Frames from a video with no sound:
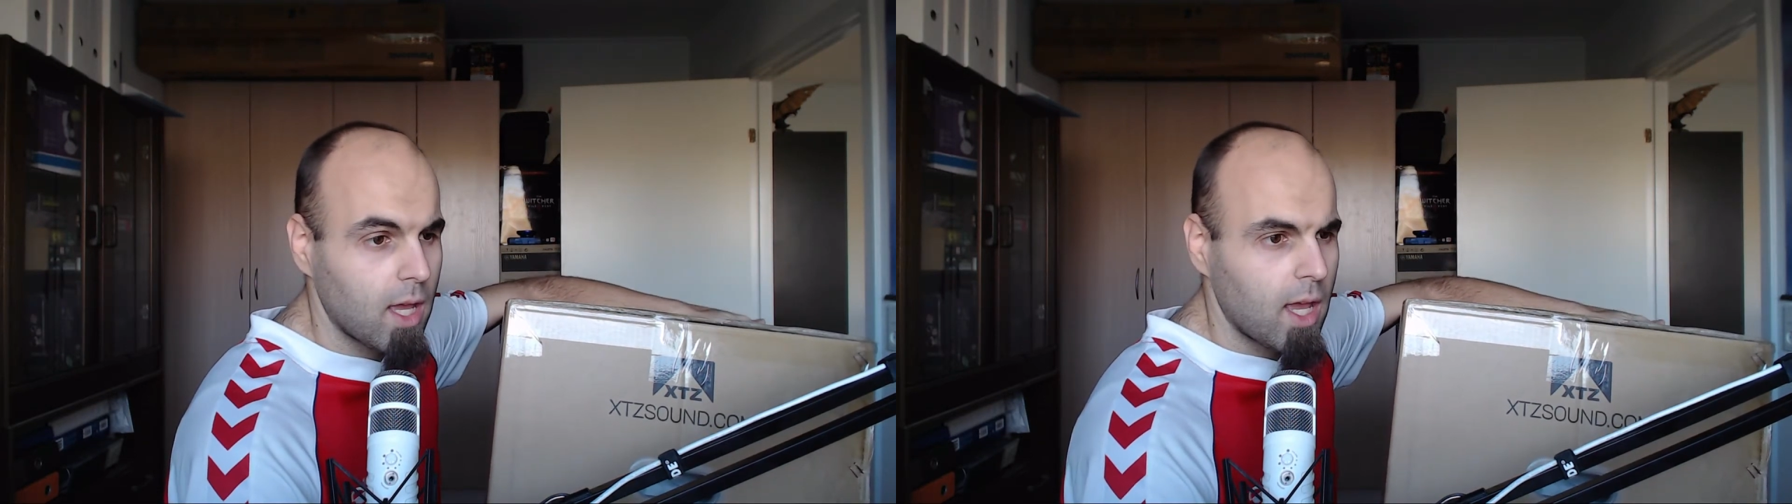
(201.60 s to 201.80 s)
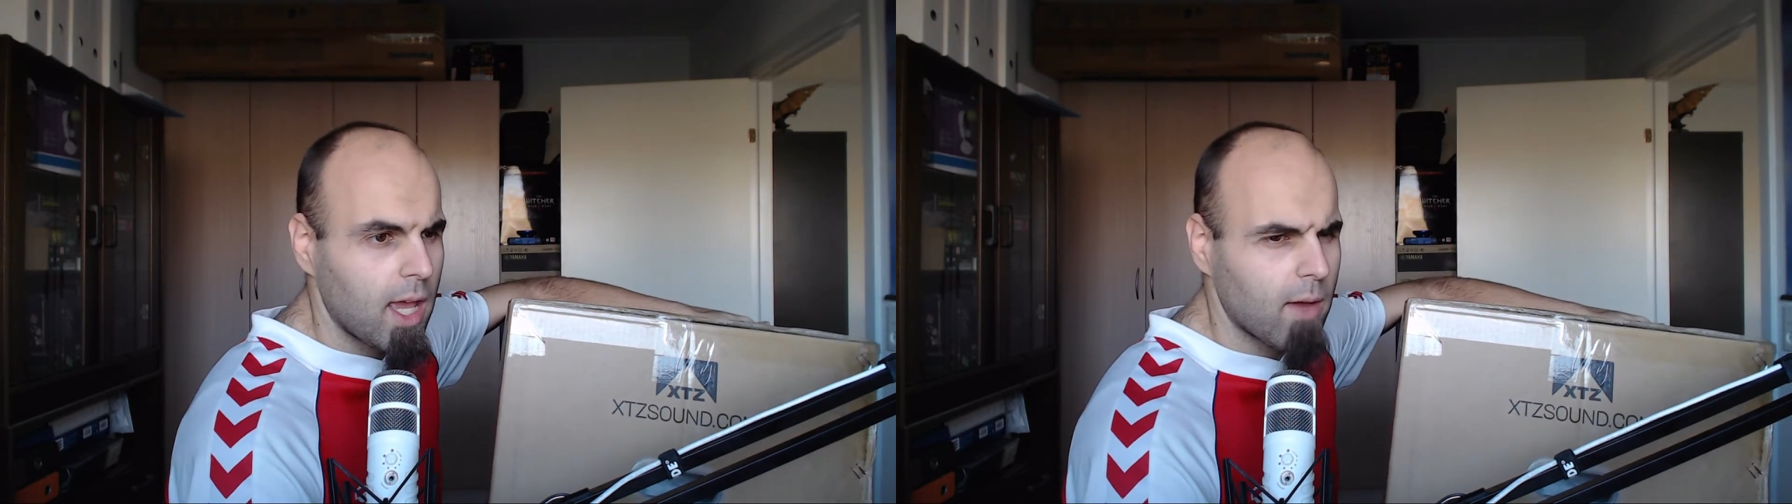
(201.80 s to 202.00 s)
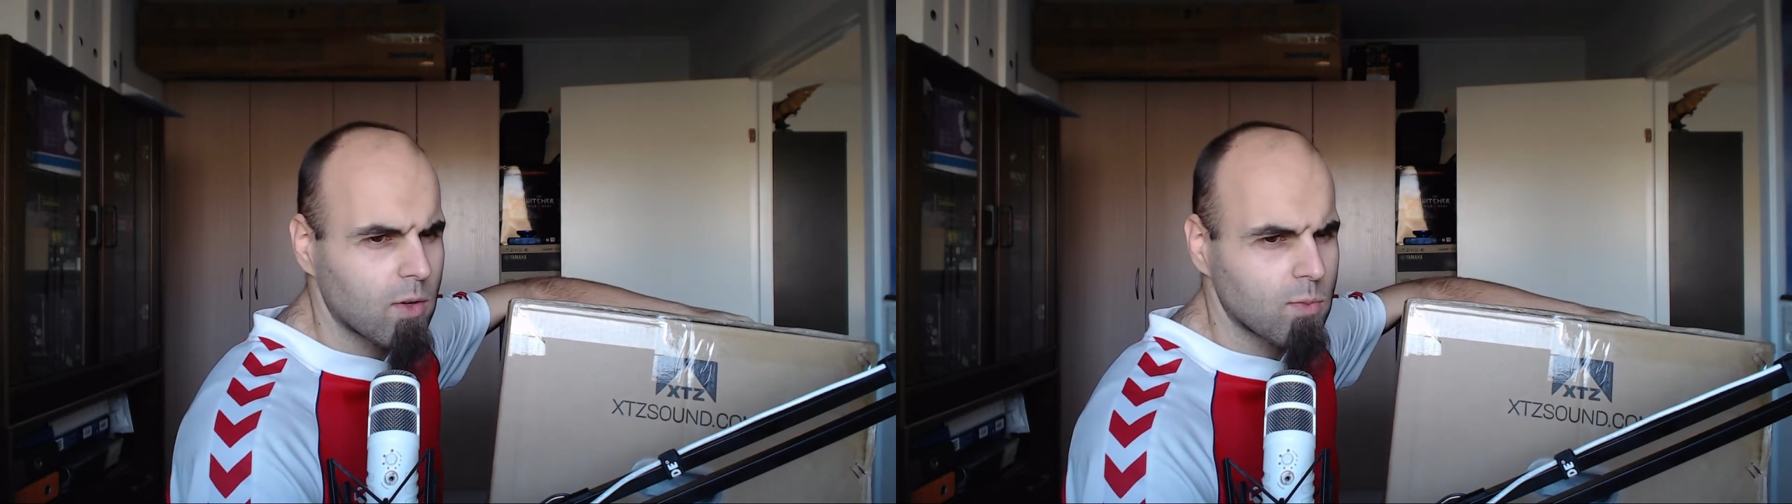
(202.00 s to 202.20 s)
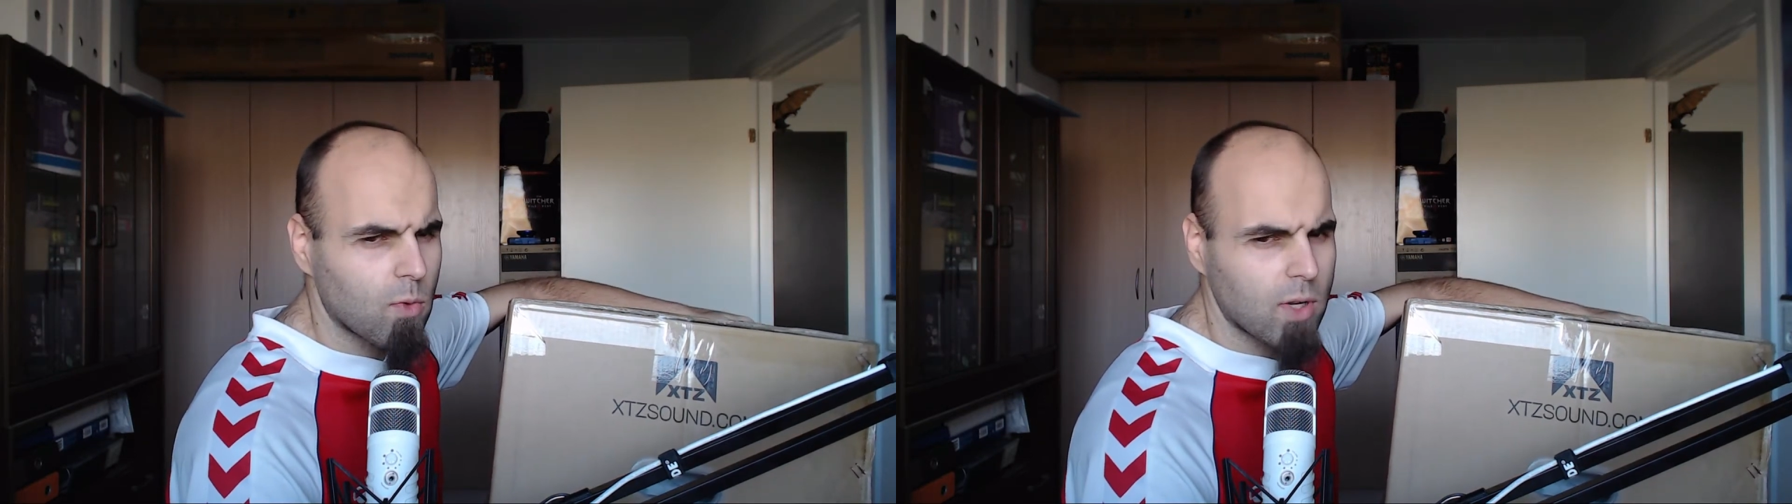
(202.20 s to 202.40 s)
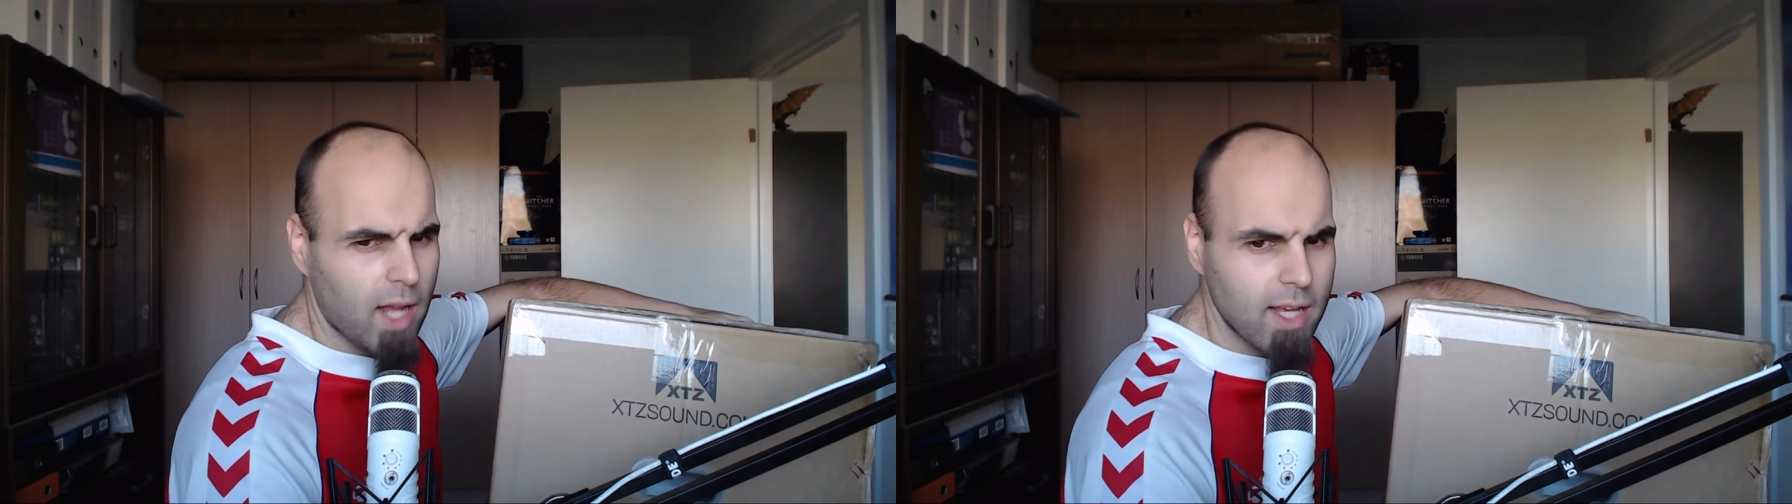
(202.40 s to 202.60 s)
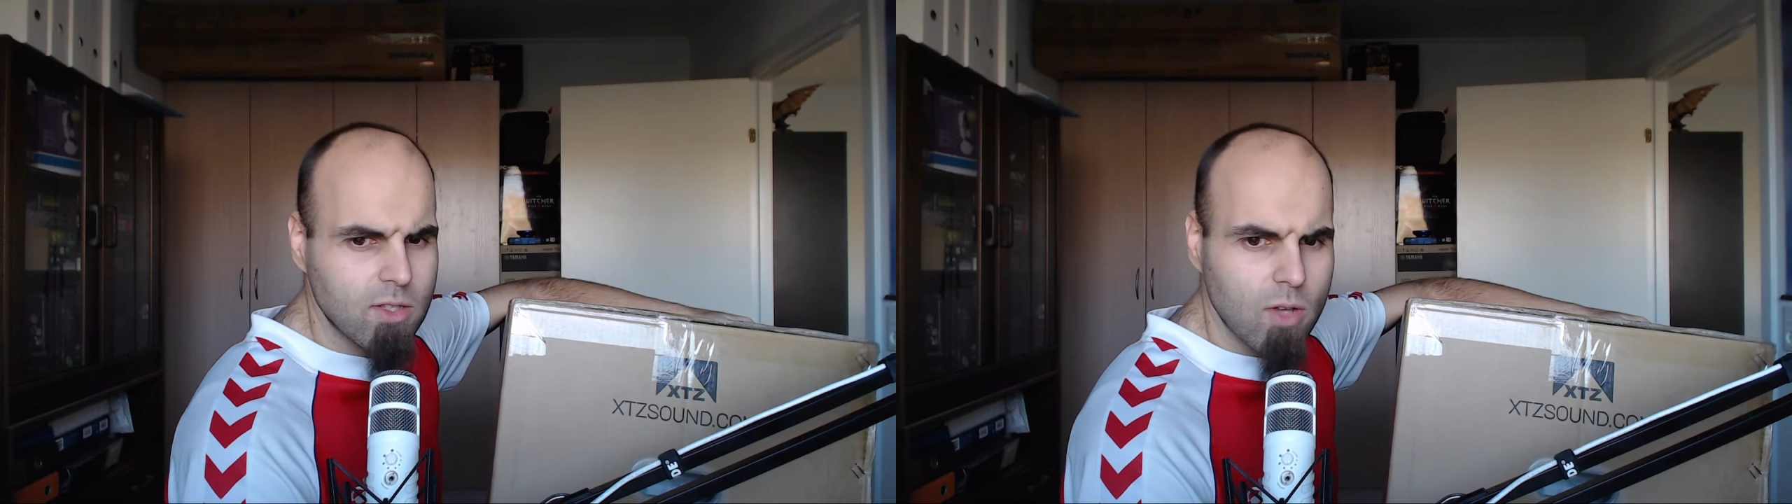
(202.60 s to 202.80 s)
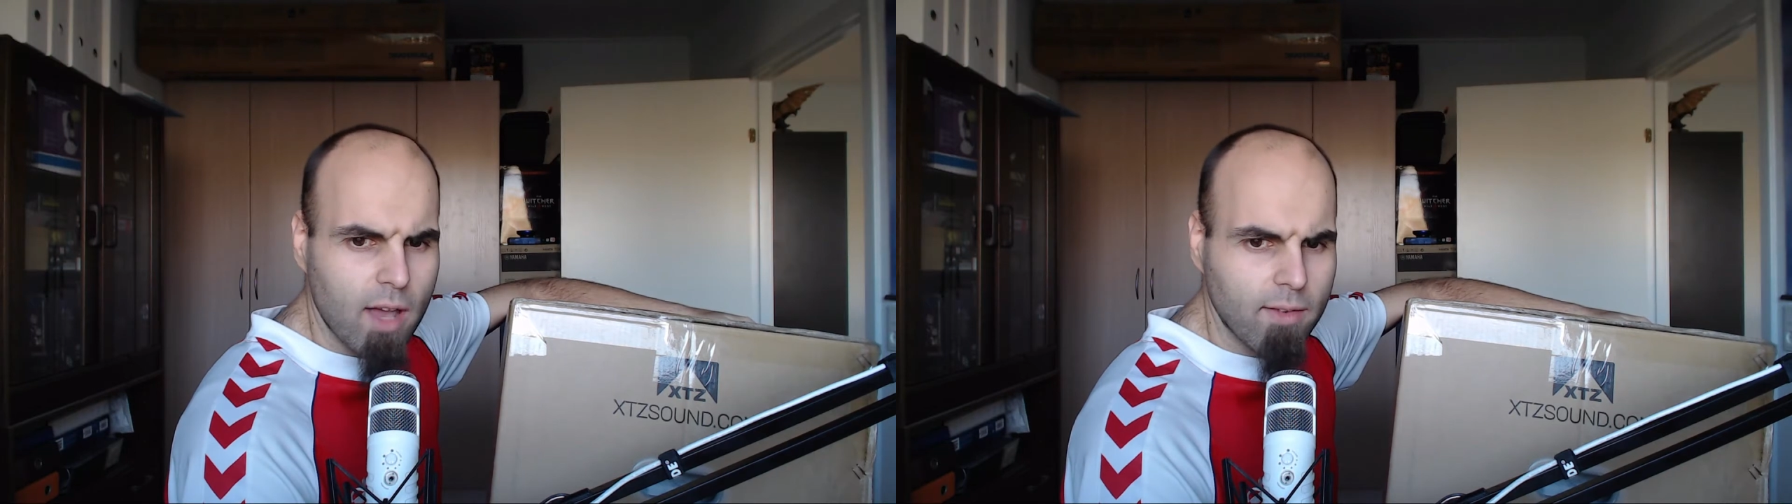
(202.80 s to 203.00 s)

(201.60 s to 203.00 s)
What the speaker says: it was more nice to have